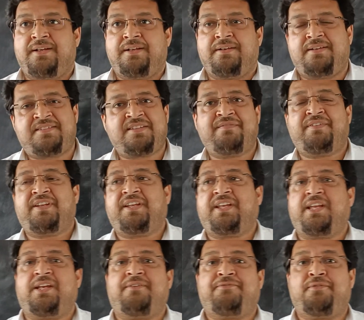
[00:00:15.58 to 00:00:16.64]
listen very
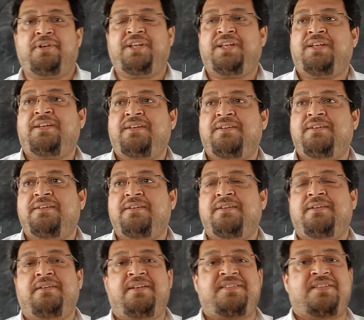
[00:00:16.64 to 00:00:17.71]
carefully,
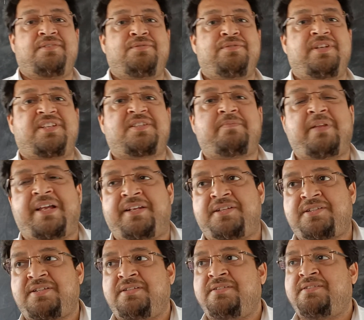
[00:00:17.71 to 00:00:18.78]
listen to the
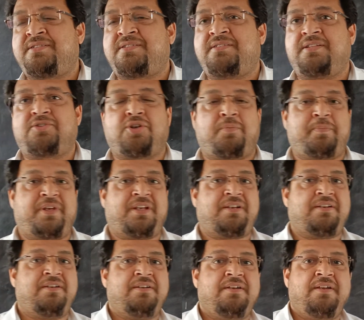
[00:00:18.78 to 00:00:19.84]
explanations, the
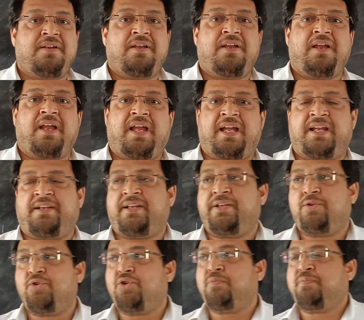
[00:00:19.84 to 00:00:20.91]
topic, and
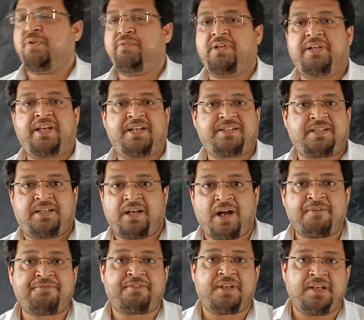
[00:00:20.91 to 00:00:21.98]
I hope you will get
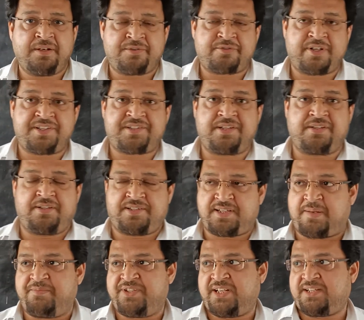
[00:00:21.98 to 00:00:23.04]
enough interest in the
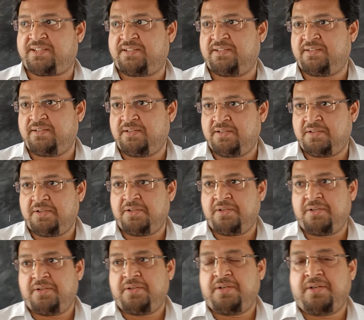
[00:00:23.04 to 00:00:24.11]
subject.
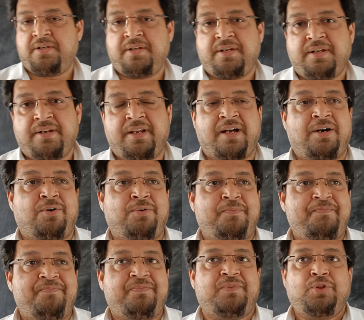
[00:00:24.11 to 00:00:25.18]

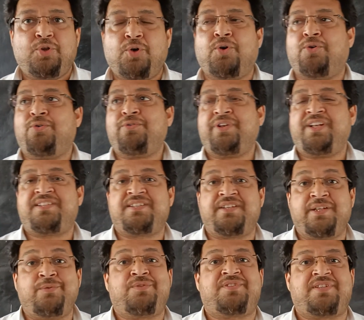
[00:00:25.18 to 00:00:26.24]
Now, though it's a
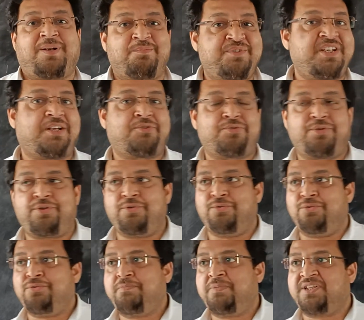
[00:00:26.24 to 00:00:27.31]
new subject to
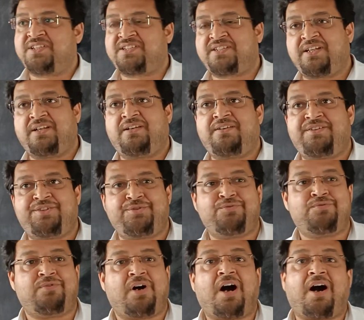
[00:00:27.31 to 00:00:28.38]
you, but still
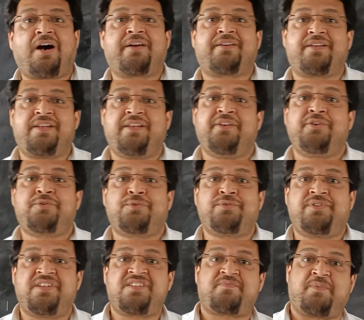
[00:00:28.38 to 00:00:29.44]
you are into
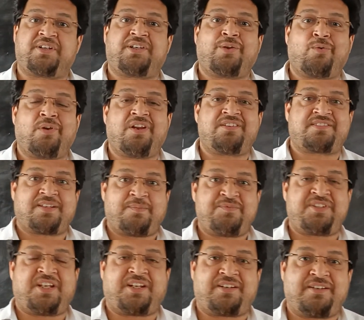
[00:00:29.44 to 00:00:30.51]
this particular
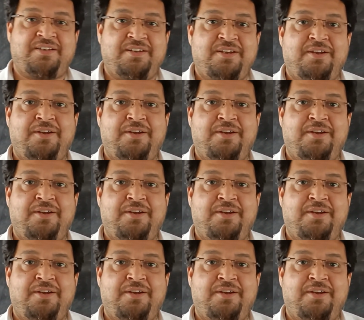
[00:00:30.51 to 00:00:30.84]
subject